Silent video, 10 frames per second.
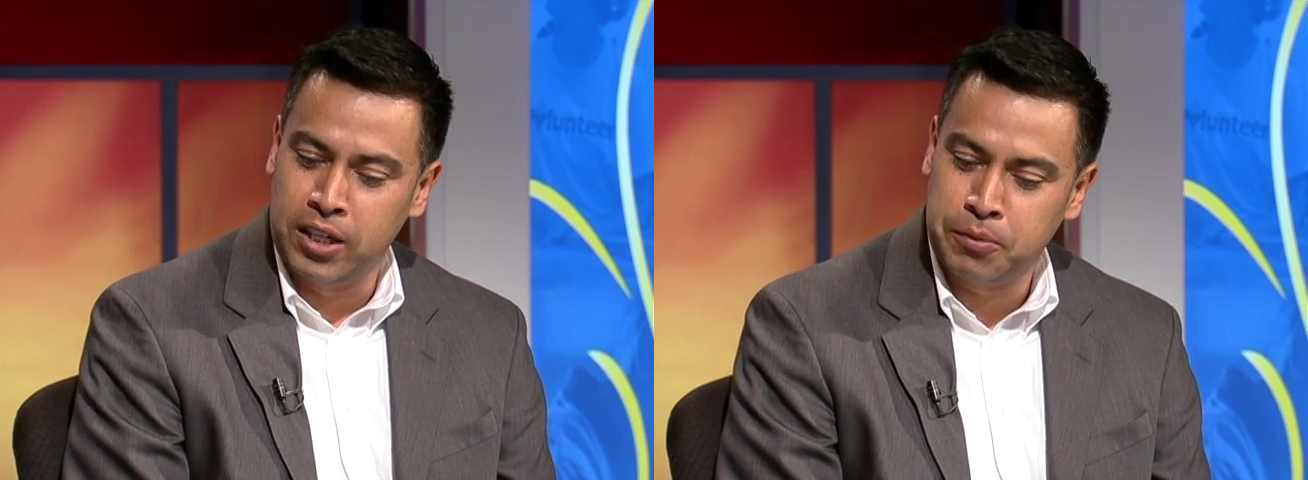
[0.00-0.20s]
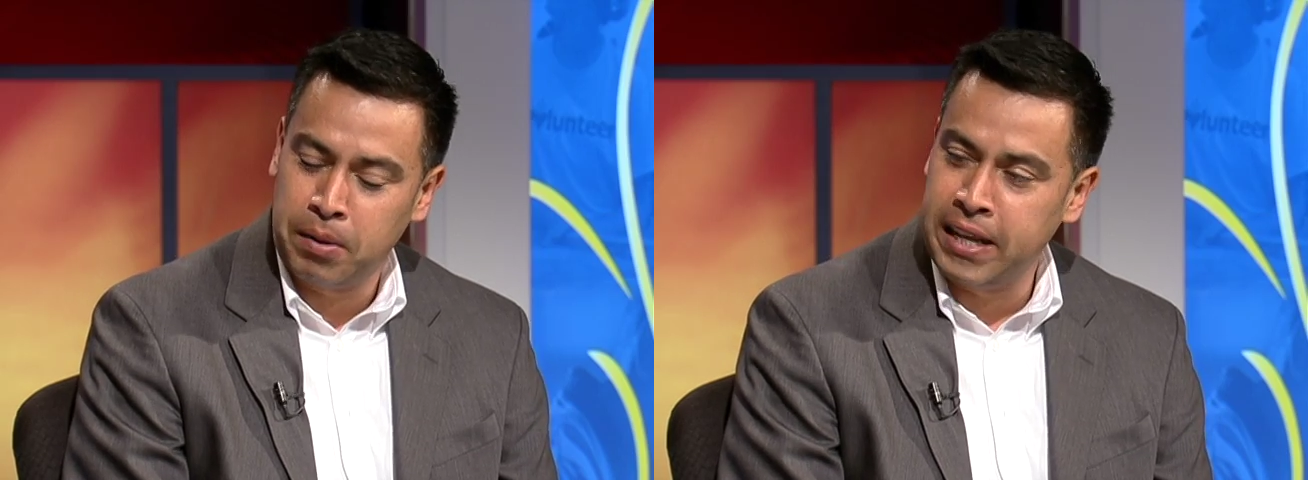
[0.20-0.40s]

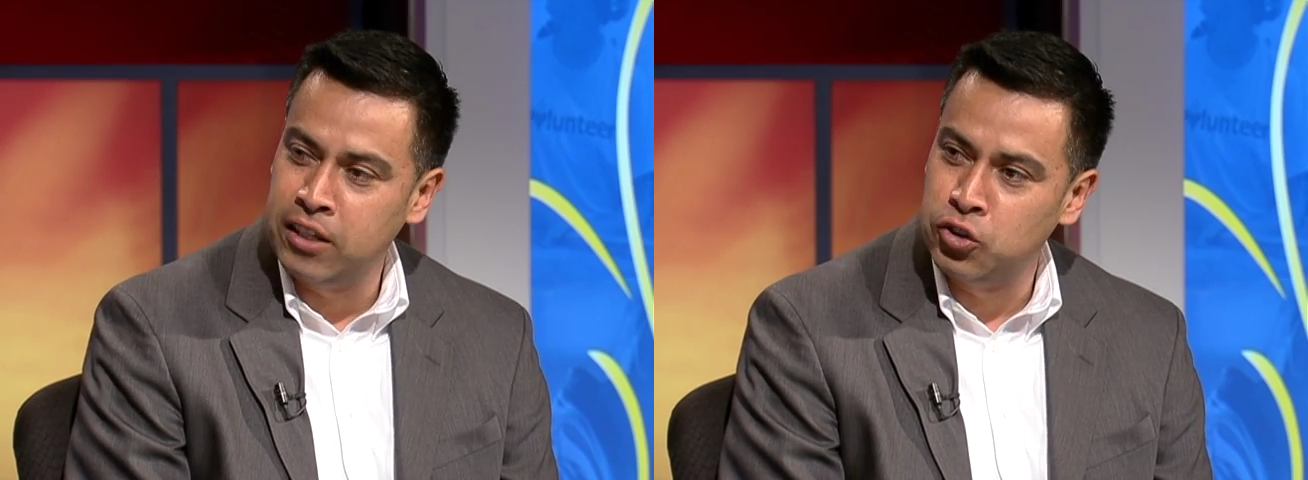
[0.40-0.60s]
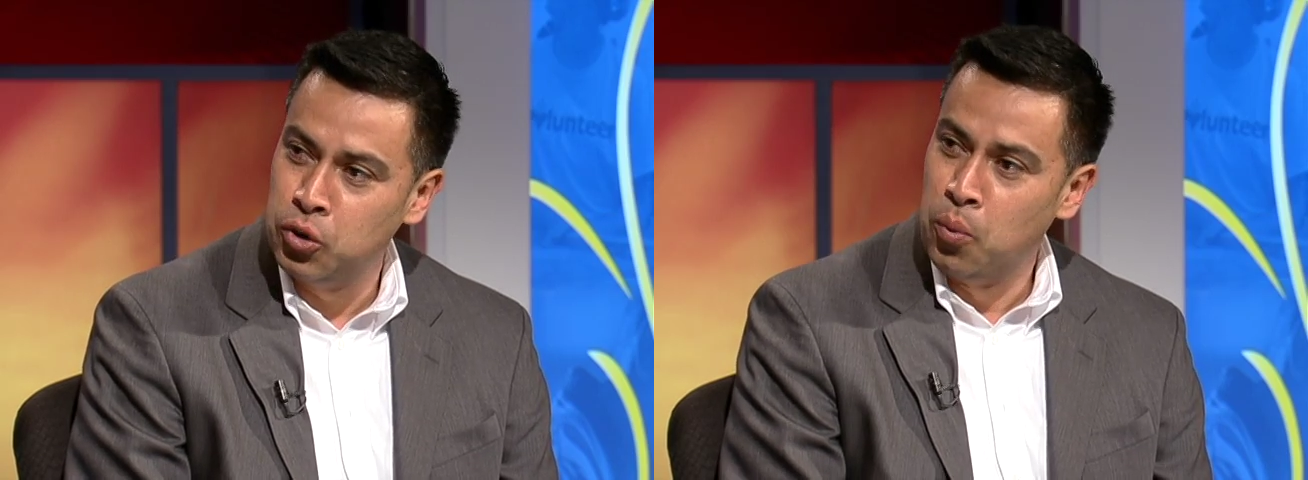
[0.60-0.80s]
has played
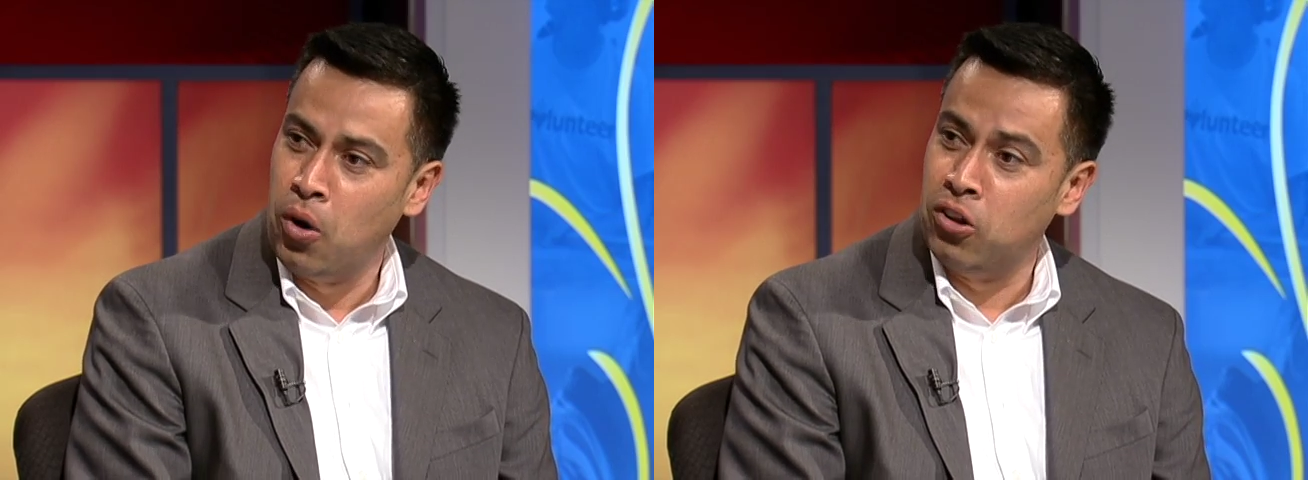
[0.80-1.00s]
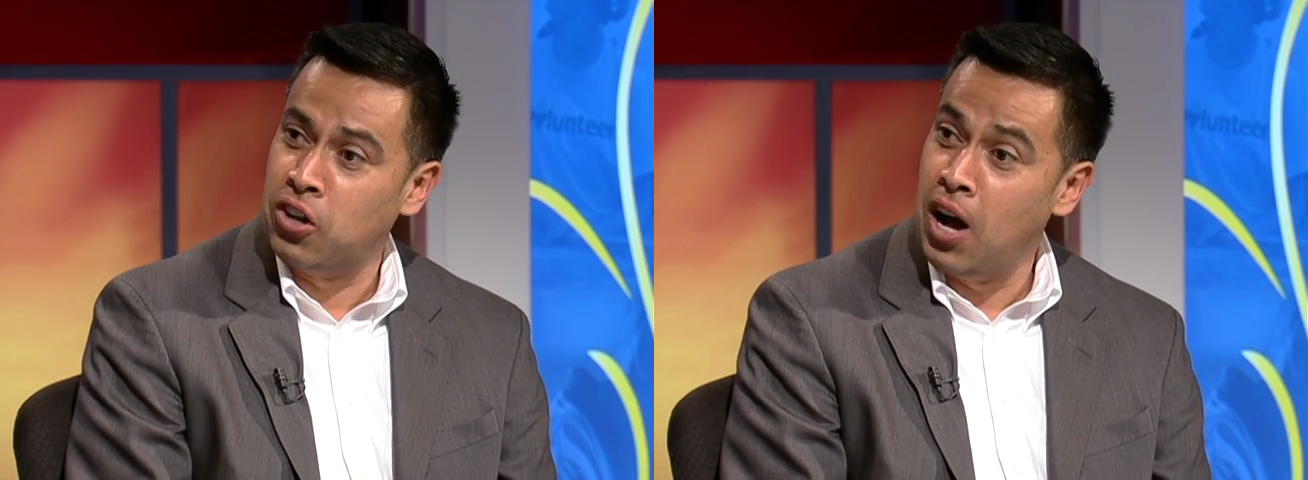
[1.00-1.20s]
in two
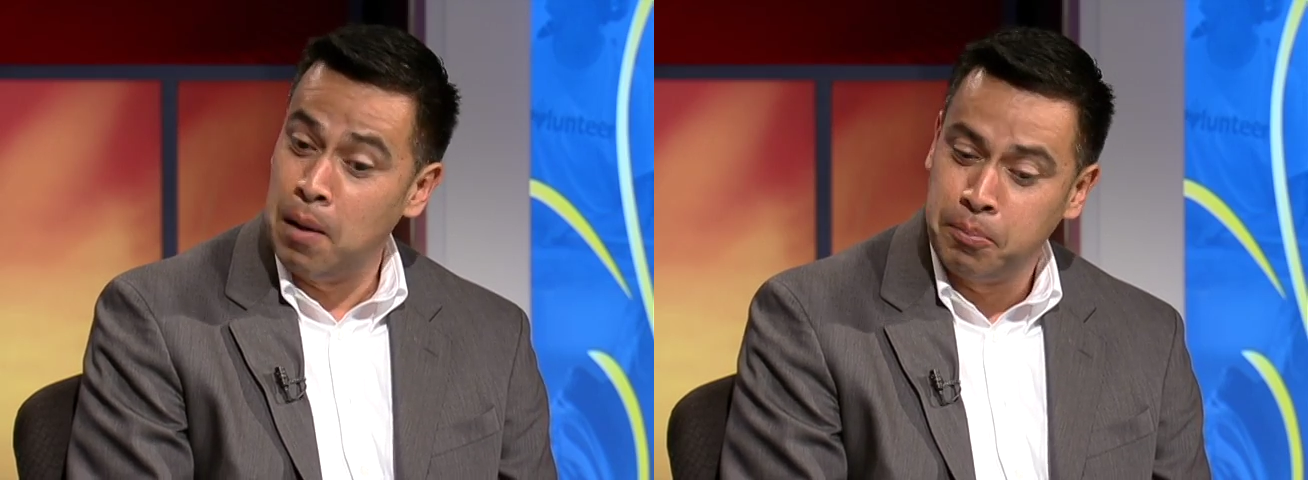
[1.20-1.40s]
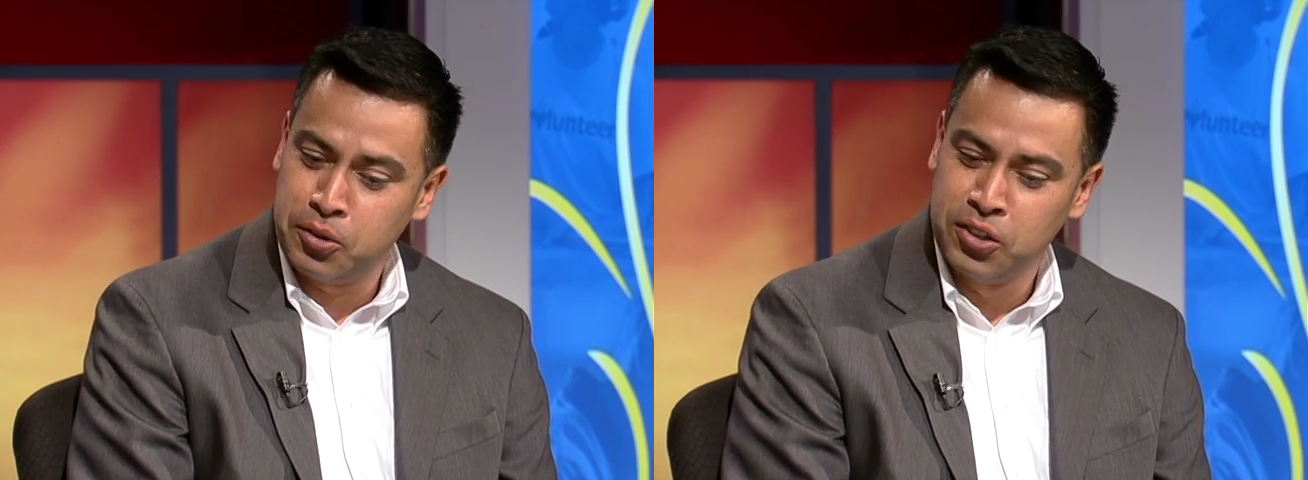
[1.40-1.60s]
World
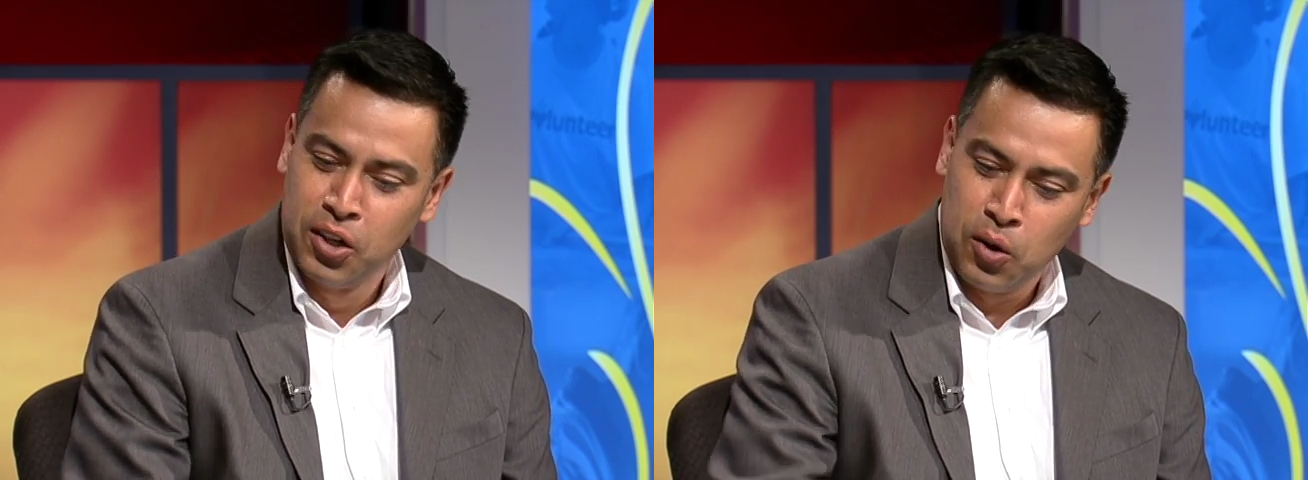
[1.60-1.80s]
Cups.